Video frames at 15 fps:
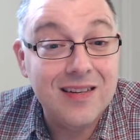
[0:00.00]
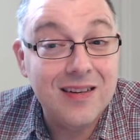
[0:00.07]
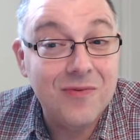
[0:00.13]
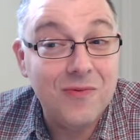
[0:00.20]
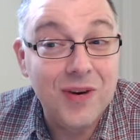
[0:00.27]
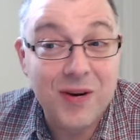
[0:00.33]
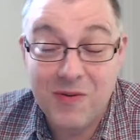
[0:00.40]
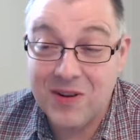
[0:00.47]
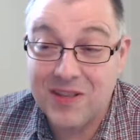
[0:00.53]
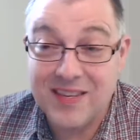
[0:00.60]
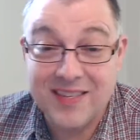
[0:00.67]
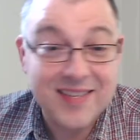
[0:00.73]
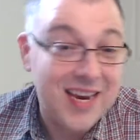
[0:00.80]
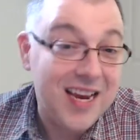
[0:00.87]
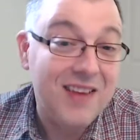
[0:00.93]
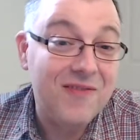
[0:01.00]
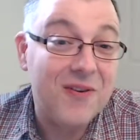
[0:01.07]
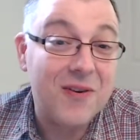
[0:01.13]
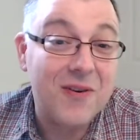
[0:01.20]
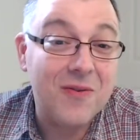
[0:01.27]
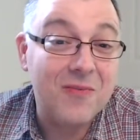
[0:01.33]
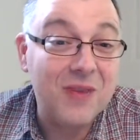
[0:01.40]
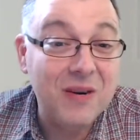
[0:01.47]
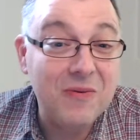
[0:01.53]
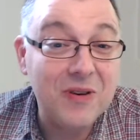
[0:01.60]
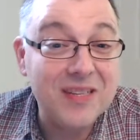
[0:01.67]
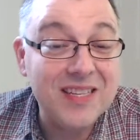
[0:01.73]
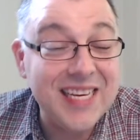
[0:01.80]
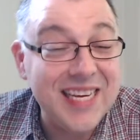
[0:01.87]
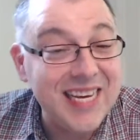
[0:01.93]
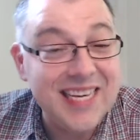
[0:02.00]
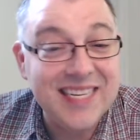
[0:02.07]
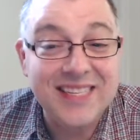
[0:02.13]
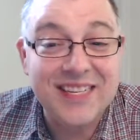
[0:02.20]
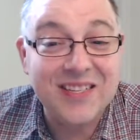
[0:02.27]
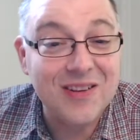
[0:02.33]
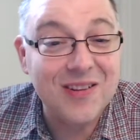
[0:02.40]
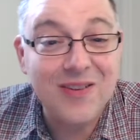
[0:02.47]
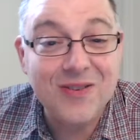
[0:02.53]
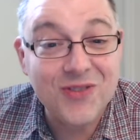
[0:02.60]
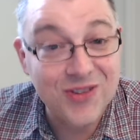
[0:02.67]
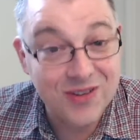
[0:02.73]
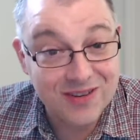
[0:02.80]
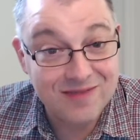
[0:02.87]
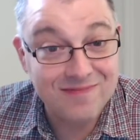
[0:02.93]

We want the savior. We want the easy solution.